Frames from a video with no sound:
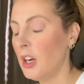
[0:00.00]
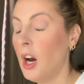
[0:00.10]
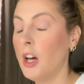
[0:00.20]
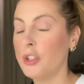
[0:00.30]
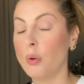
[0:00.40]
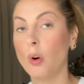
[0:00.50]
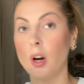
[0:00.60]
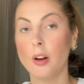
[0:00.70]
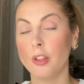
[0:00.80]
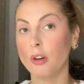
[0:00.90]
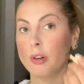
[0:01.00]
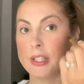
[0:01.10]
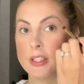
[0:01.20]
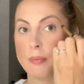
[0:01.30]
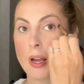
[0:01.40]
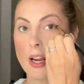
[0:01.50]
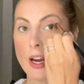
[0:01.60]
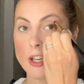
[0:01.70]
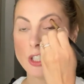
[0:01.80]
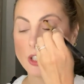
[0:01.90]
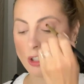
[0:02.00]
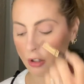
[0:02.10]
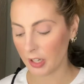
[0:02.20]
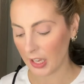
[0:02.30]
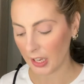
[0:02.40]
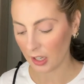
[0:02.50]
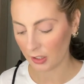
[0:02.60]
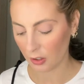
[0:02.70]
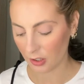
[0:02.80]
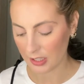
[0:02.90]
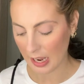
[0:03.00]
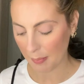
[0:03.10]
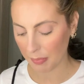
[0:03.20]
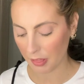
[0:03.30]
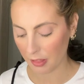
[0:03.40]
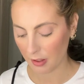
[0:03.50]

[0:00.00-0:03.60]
contour the crease of my eye, just to create a little depth,